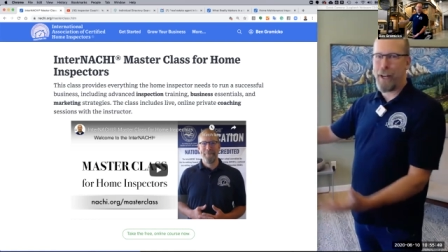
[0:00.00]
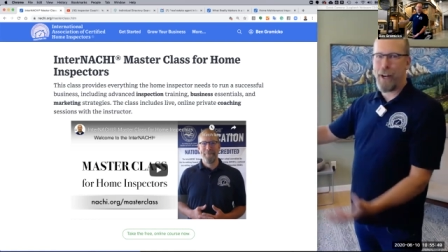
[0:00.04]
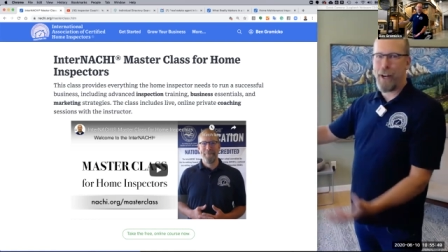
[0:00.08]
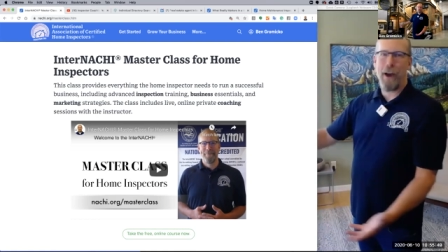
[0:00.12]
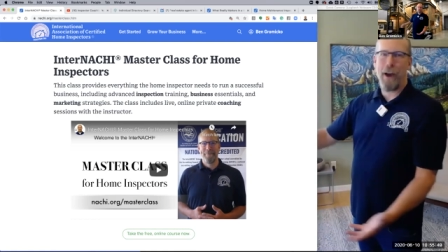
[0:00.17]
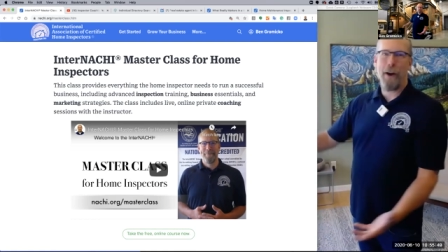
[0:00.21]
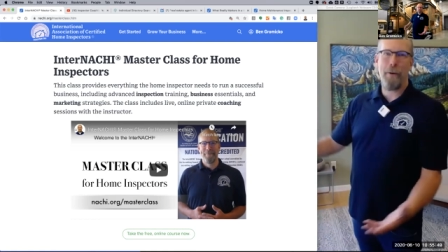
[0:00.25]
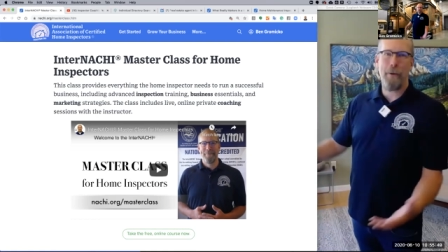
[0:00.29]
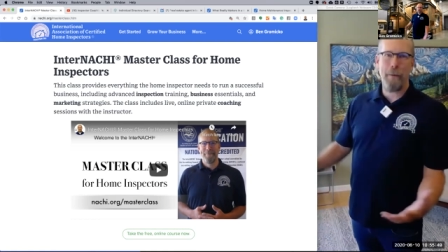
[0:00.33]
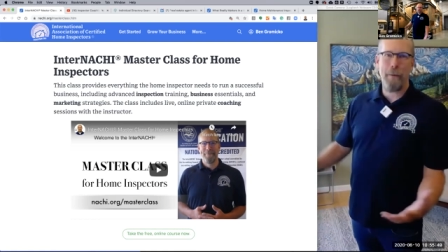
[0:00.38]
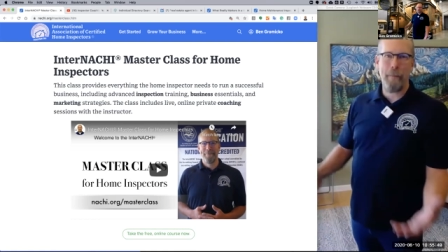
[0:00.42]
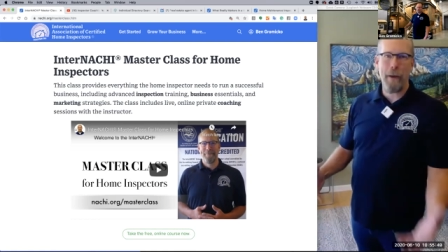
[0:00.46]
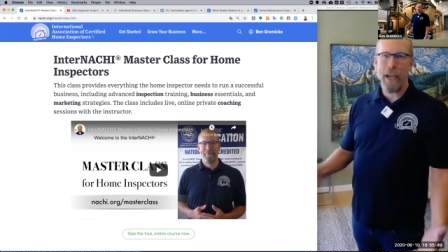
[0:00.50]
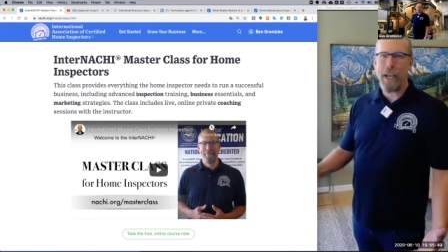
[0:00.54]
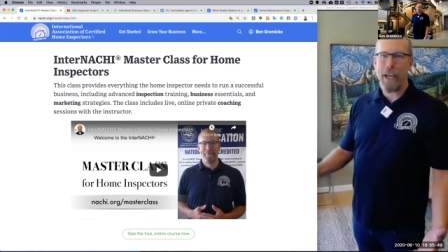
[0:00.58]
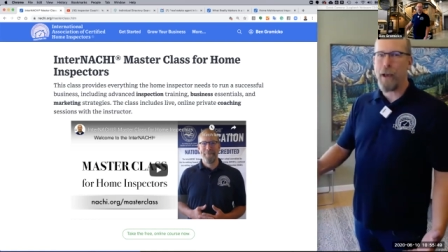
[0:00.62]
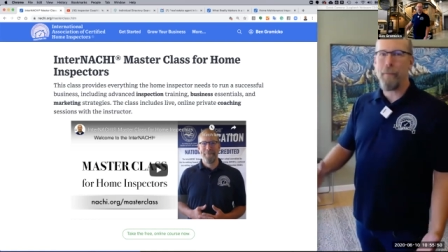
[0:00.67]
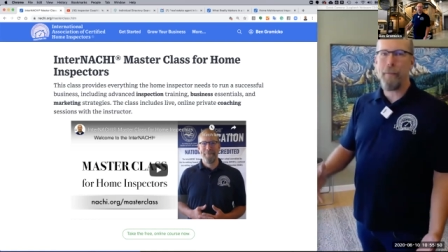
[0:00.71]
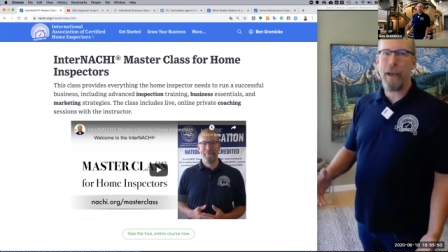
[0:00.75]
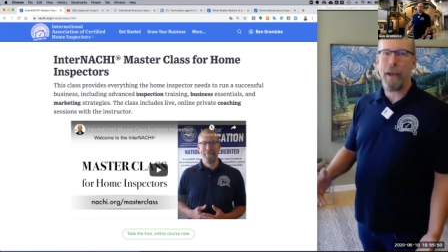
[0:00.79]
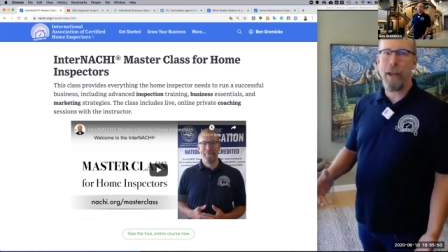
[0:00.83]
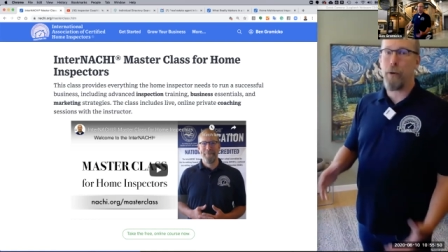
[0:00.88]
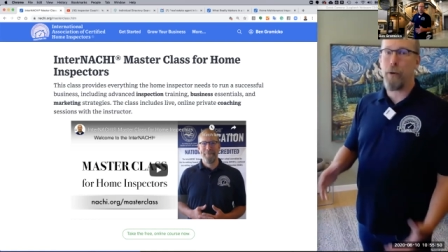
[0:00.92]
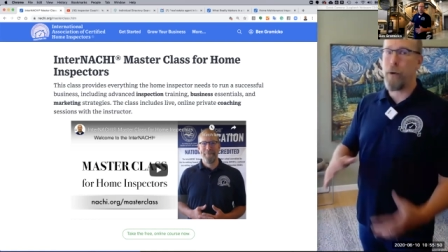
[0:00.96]
or might come
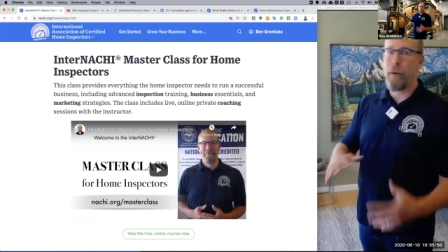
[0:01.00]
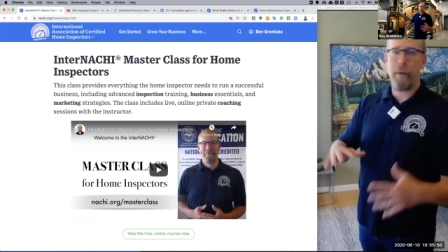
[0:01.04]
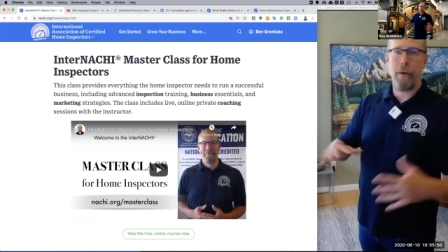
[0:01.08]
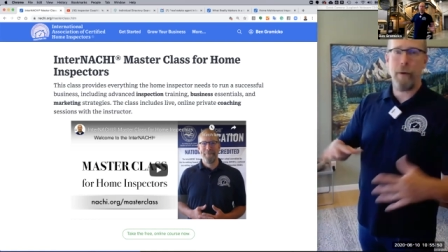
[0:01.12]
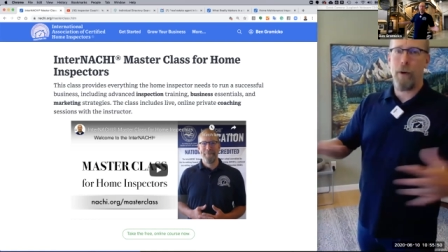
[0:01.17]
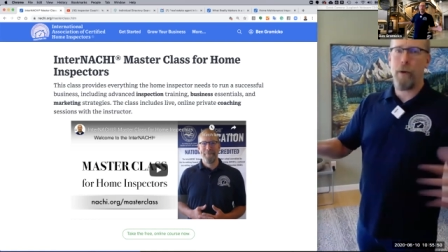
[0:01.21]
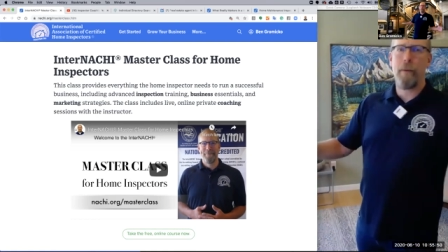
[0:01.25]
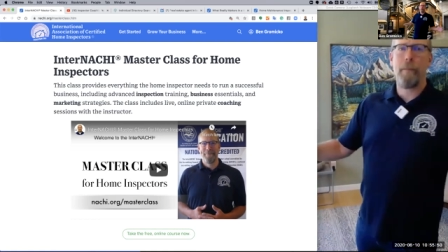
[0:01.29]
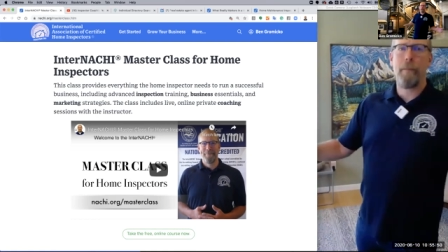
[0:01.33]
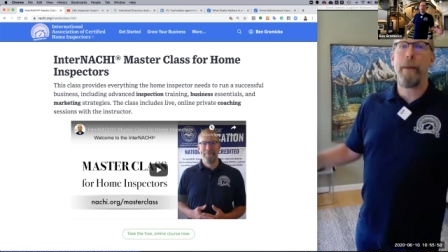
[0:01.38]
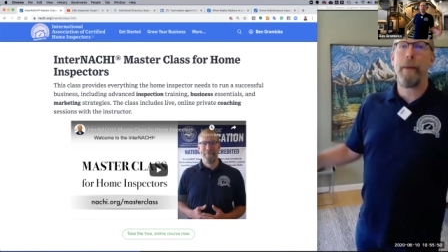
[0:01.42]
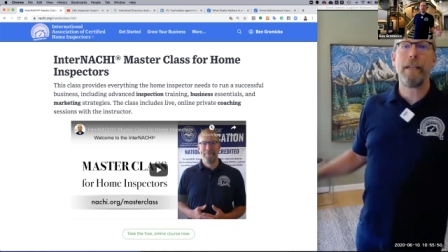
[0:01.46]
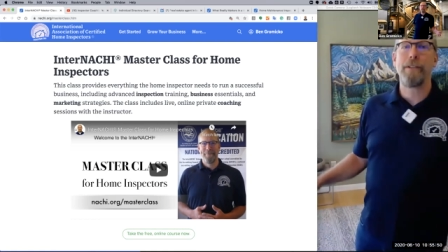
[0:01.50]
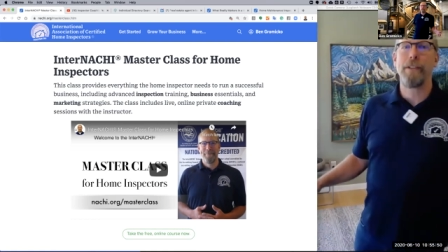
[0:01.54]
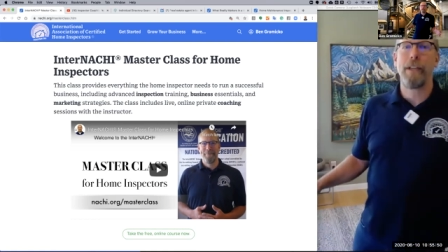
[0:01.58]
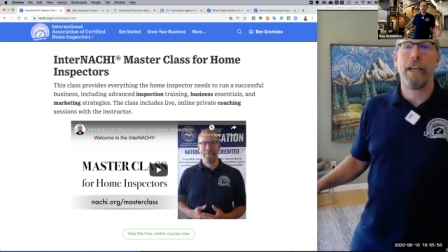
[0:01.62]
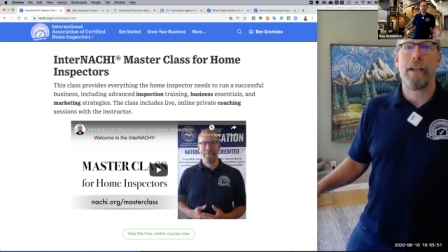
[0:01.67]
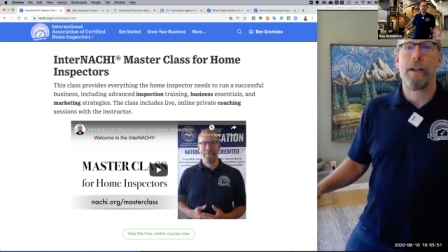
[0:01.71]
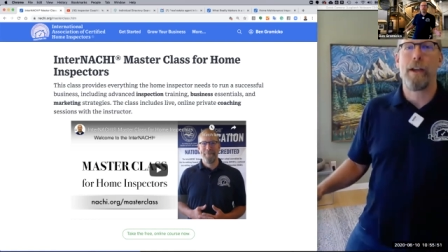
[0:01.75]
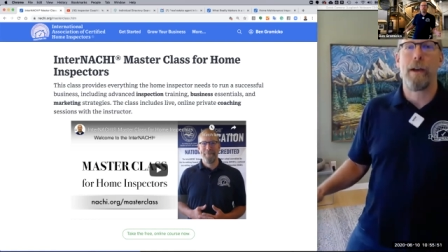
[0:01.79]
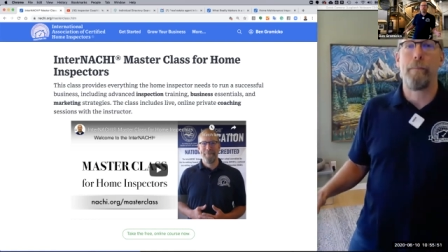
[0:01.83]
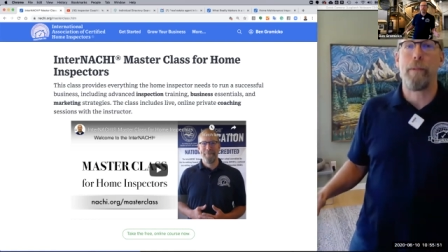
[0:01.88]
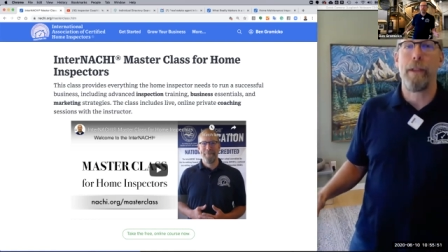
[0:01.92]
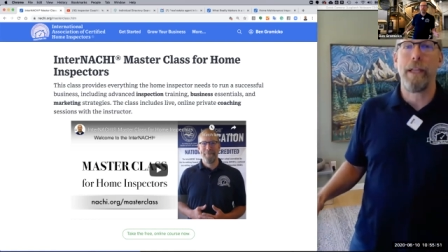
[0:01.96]
in or, or may stay
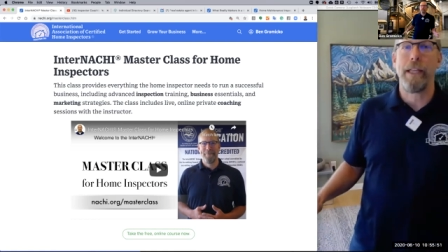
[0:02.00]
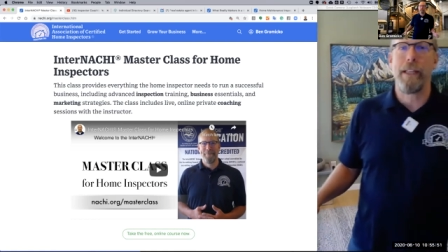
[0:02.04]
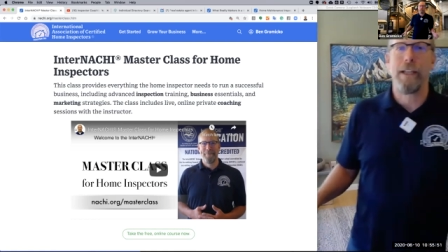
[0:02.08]
completely